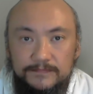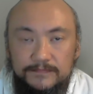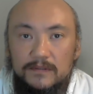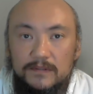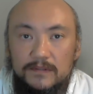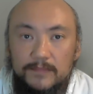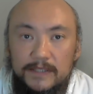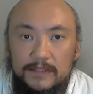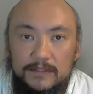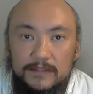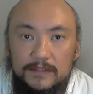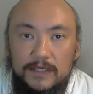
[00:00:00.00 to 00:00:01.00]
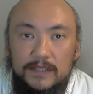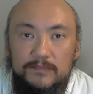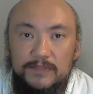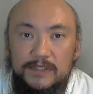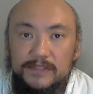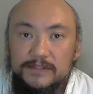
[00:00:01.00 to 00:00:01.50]
The mind can
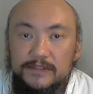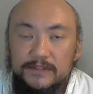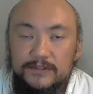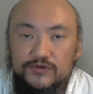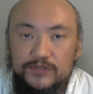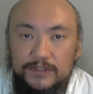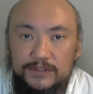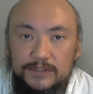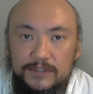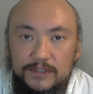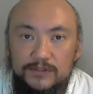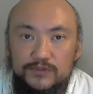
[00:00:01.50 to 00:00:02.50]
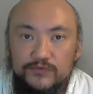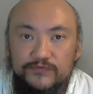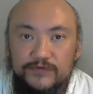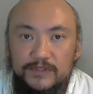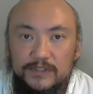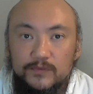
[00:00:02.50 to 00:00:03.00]
be easily tricked into
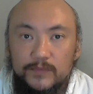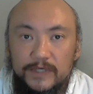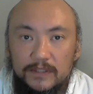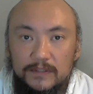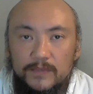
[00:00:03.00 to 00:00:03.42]
feeling well,